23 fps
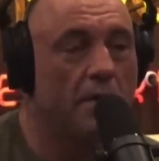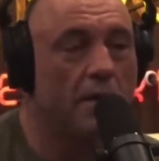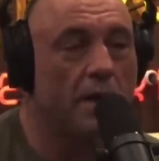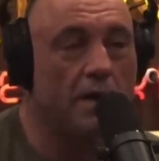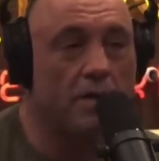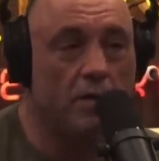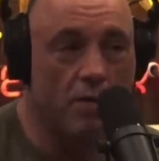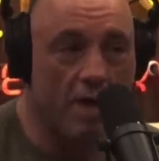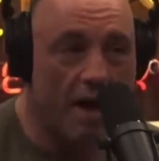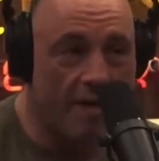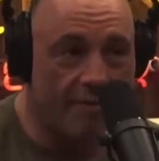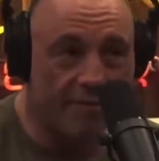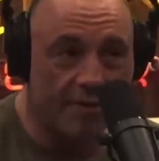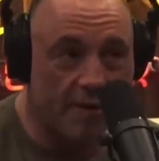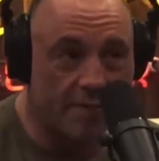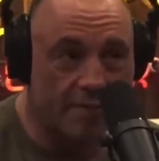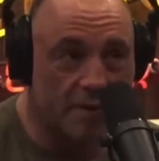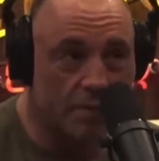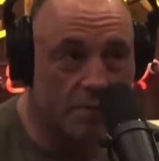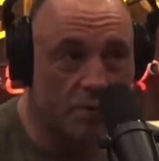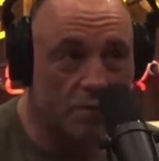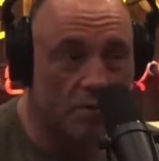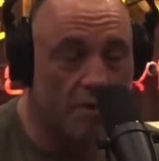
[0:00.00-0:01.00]
Like, you have to
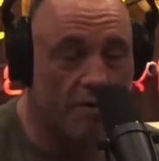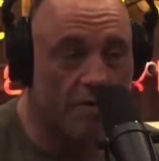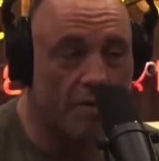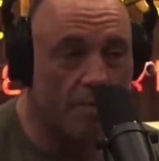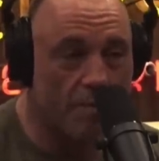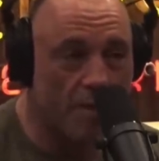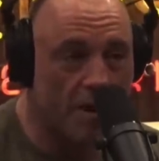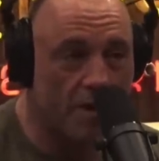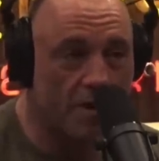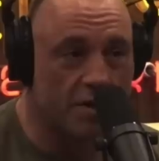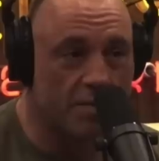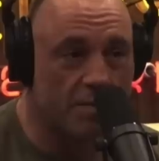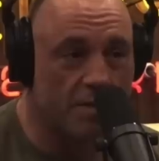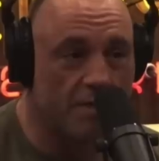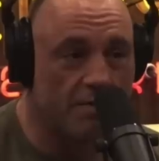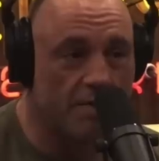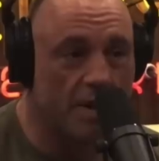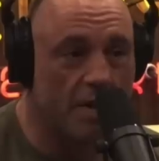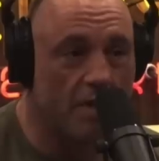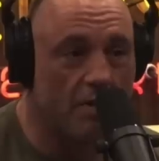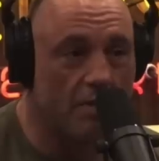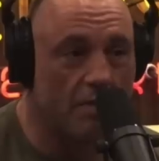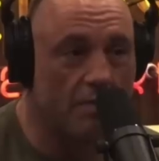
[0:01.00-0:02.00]
have some sort of a punishment
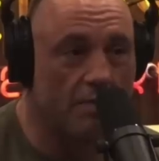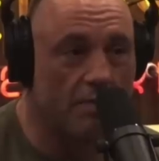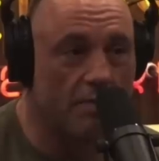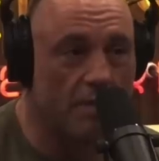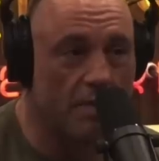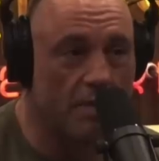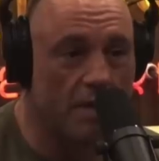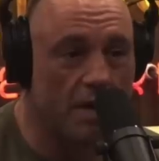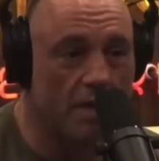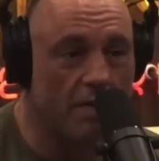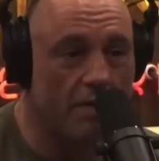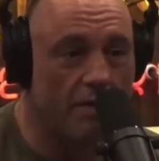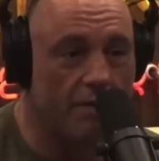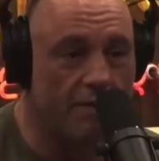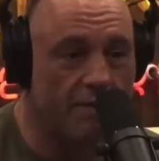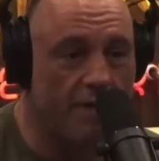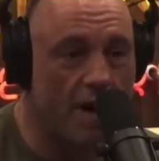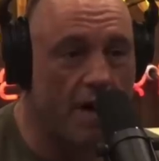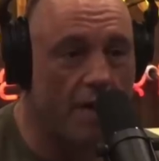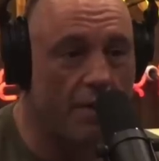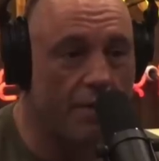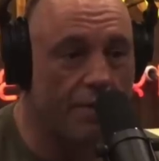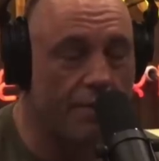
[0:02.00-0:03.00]
if they don't
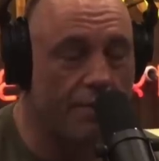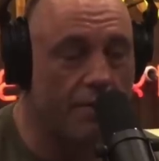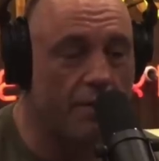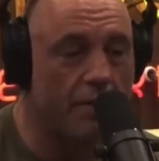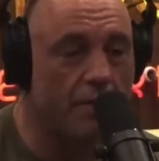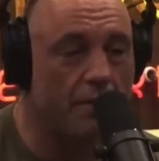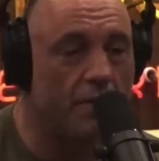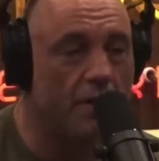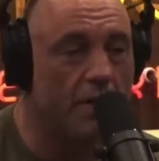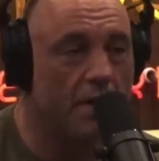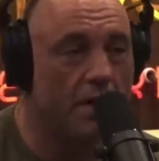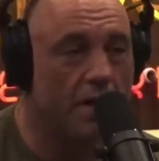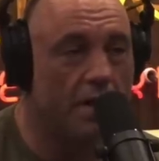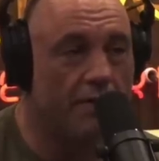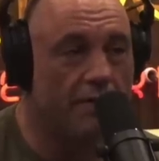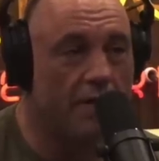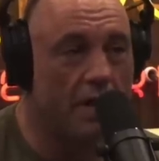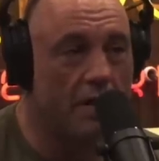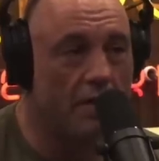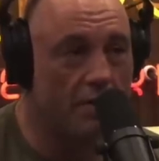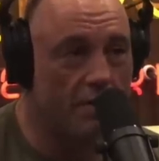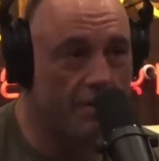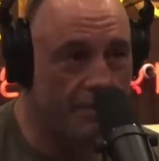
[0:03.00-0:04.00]
follow through, if
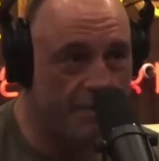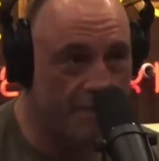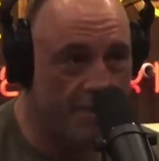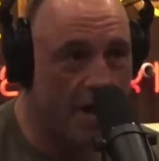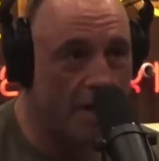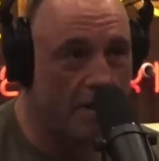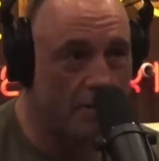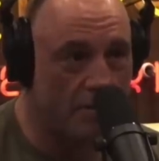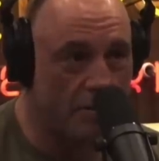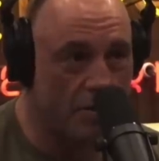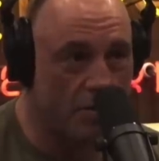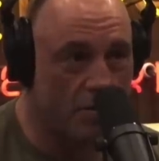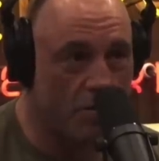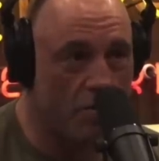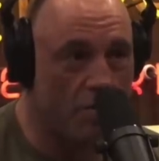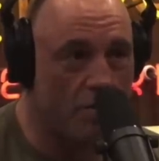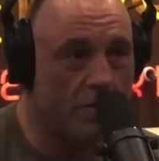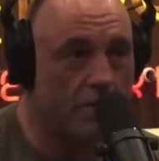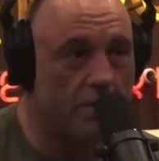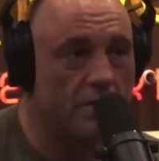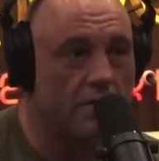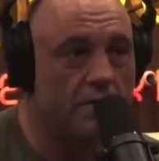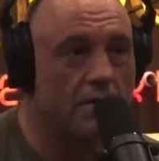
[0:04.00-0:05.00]
they don't follow your
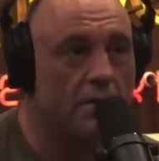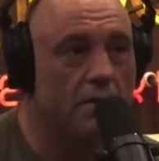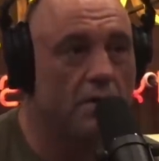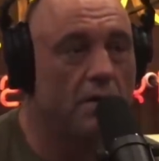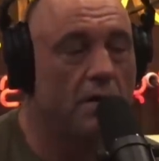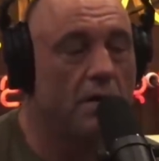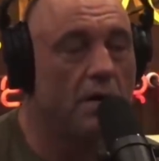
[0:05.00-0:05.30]
orders.